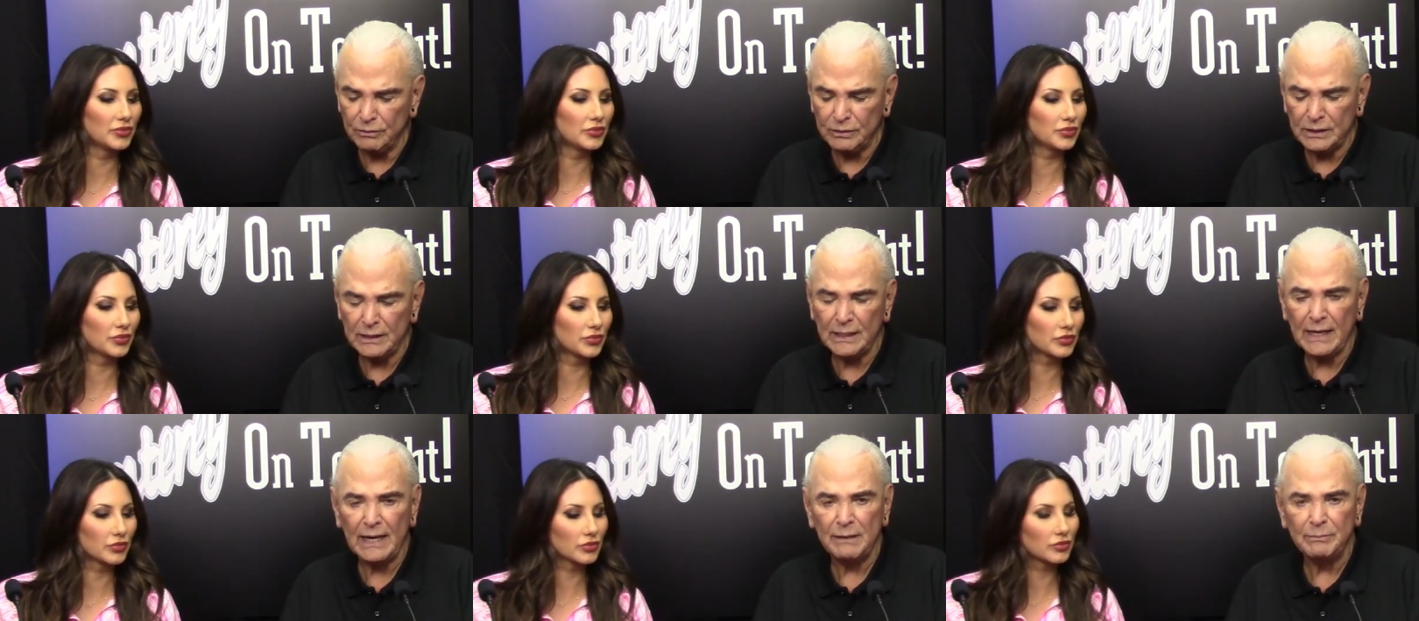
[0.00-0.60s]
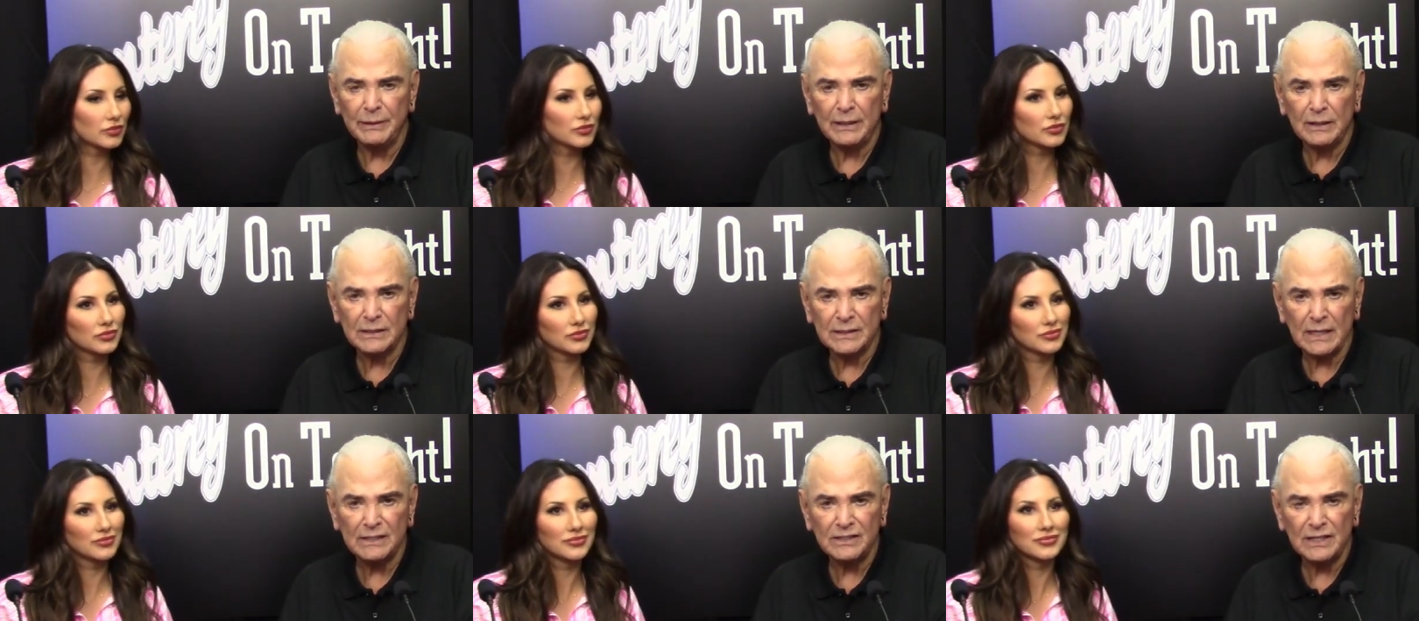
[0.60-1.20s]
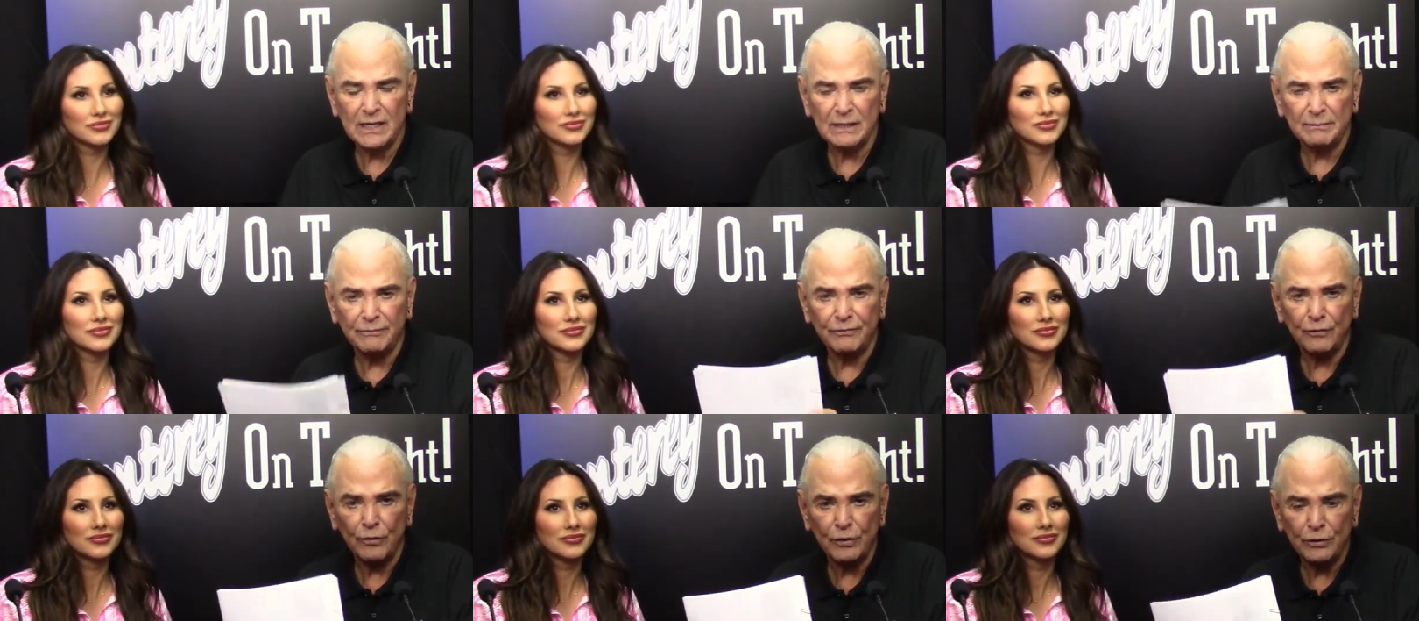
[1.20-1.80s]
Speaker 1: tonight because I sent them
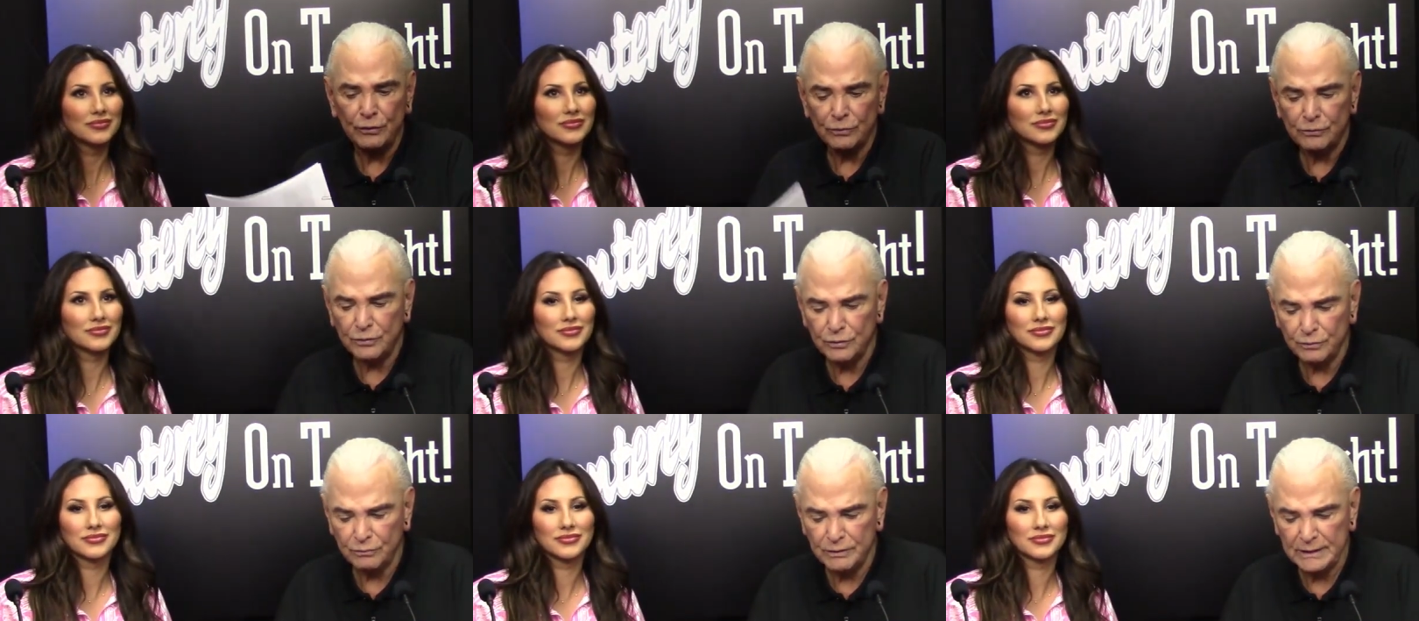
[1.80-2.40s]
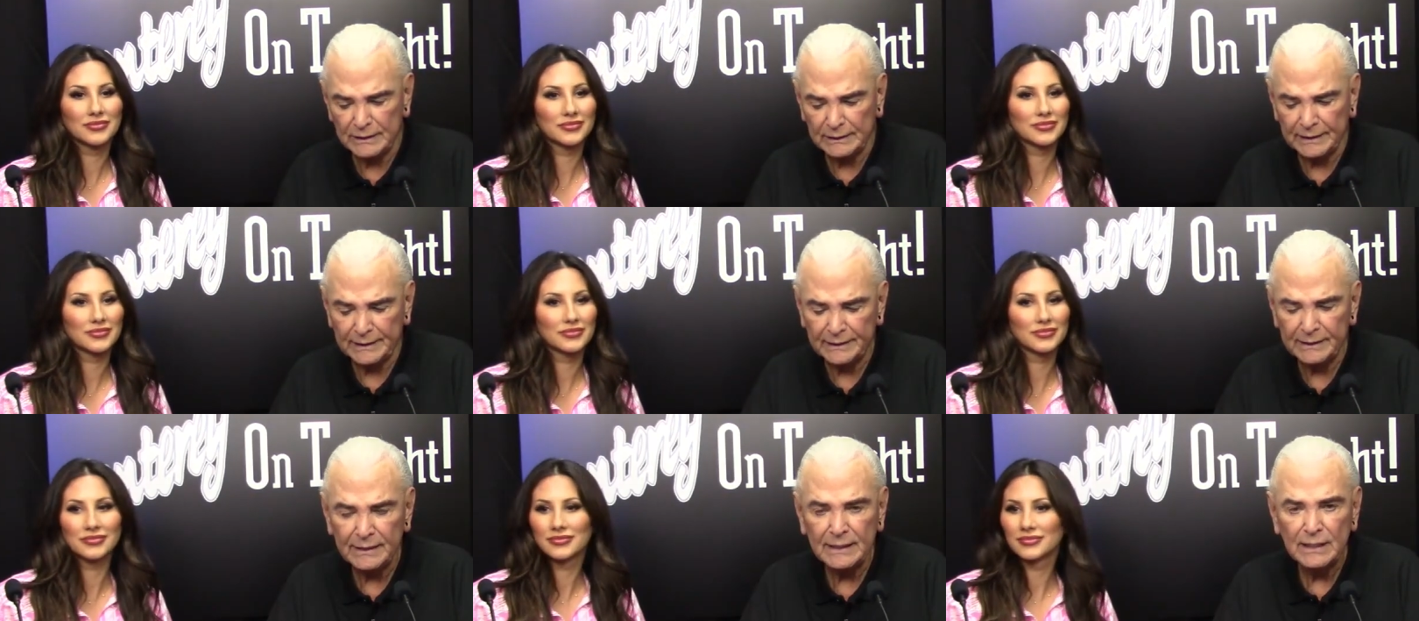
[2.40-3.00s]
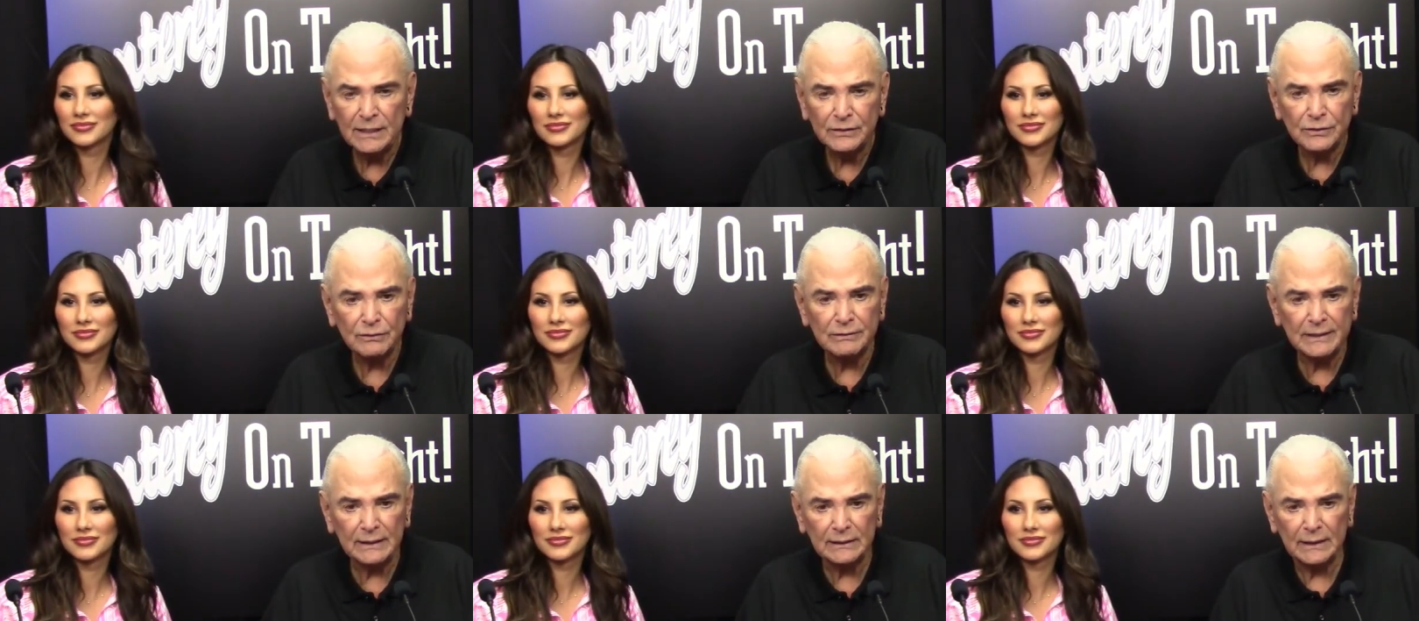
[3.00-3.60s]
for you to Dylan. So
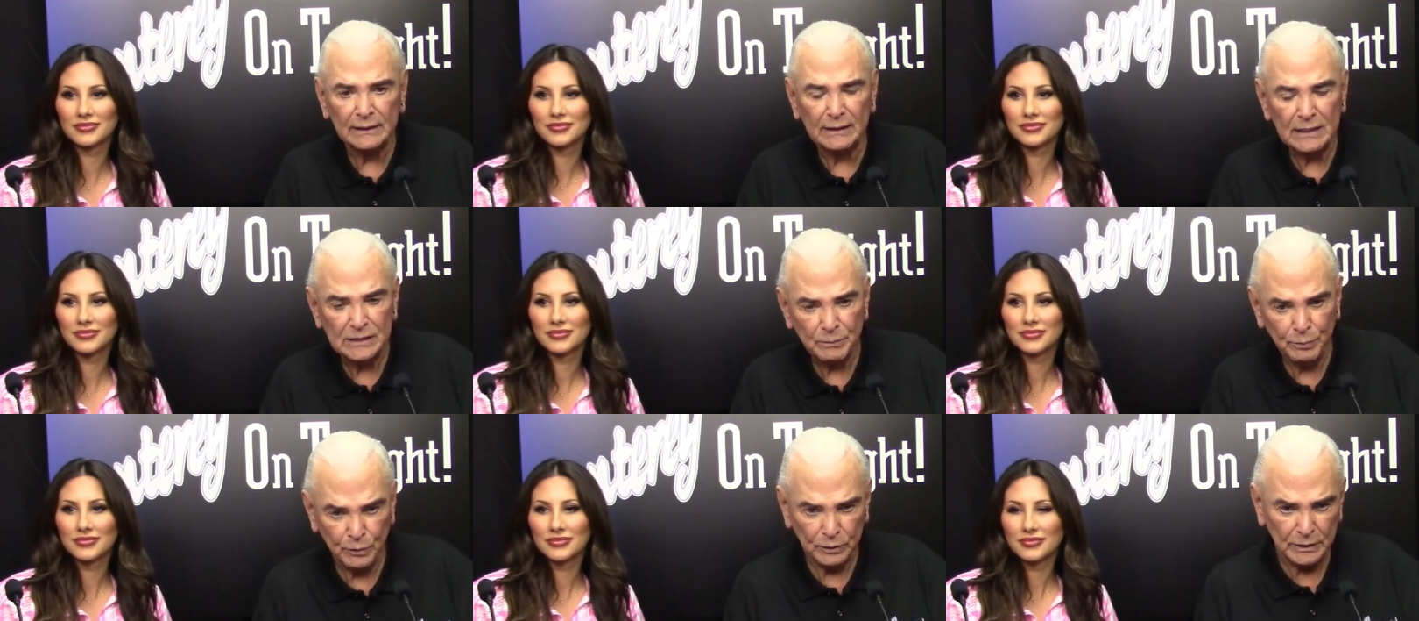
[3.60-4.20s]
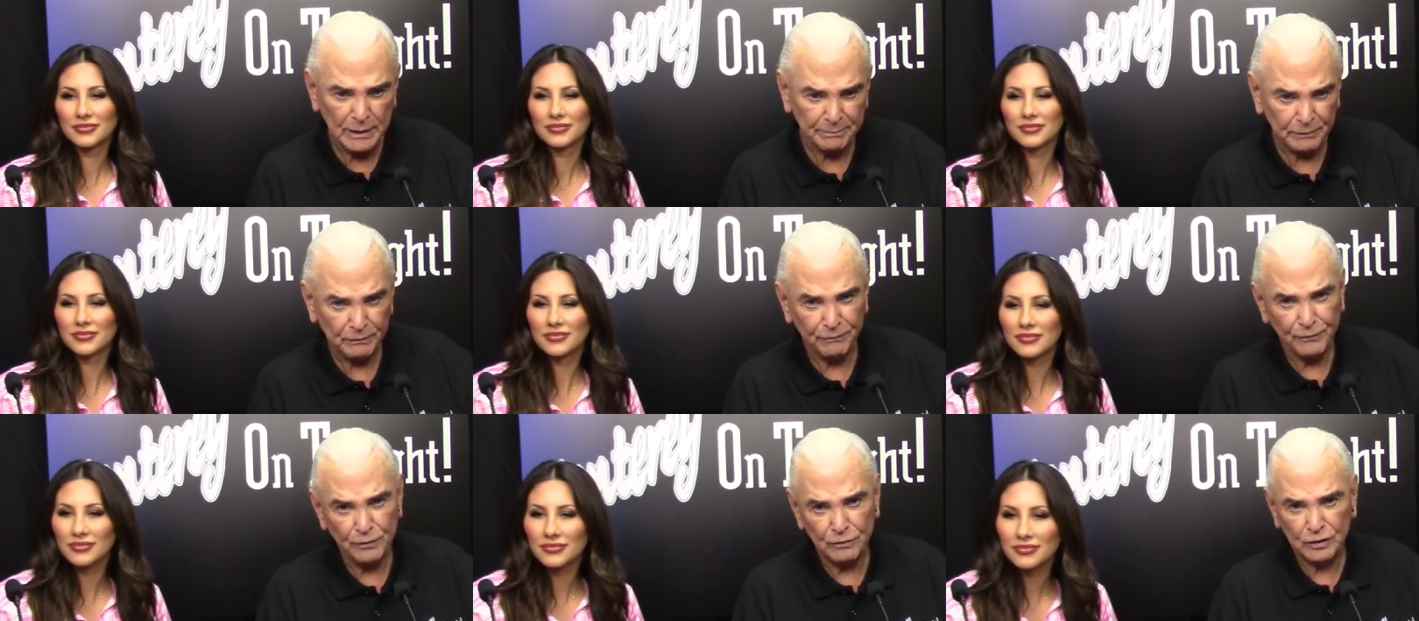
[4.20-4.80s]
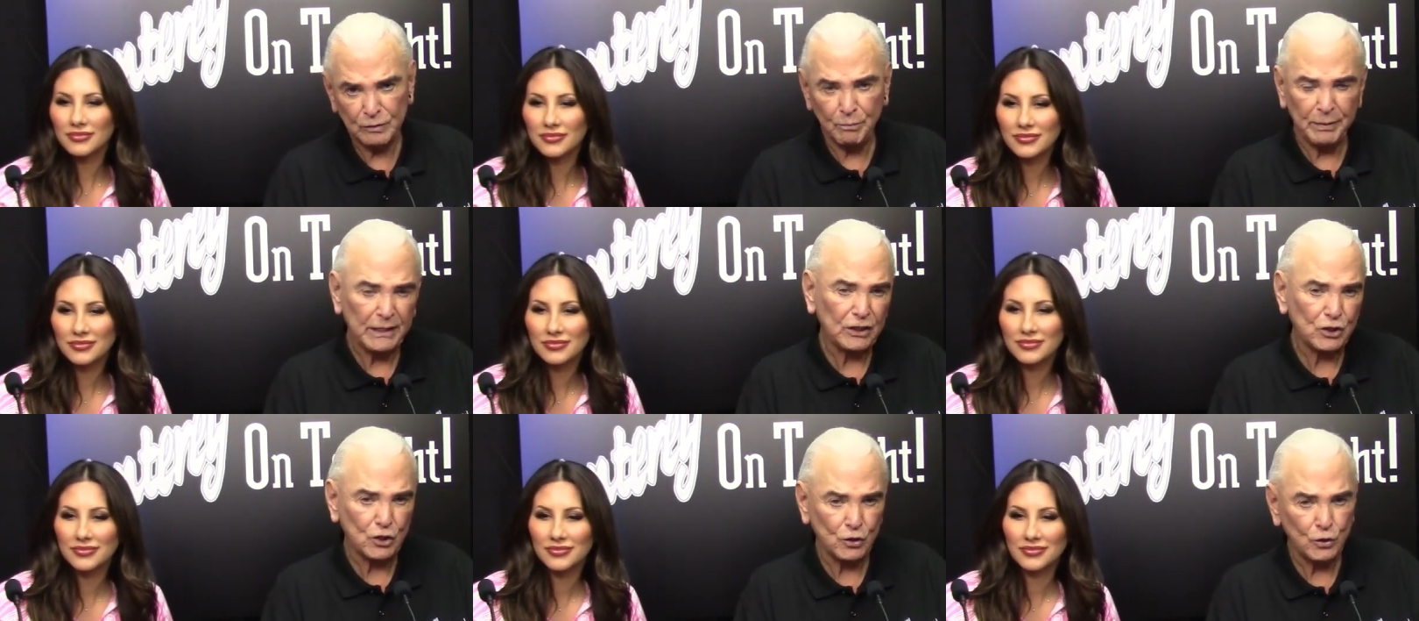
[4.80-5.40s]
Dylan, let's Thank pull you. up the first
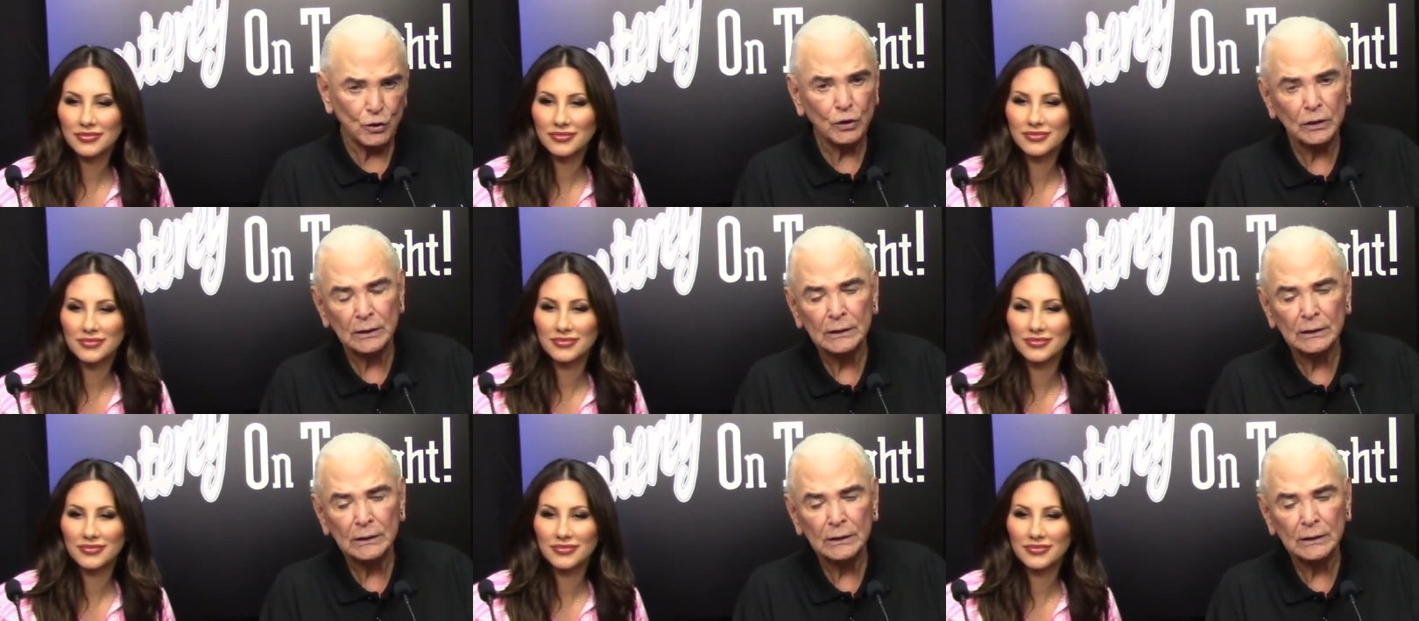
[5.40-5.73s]
picture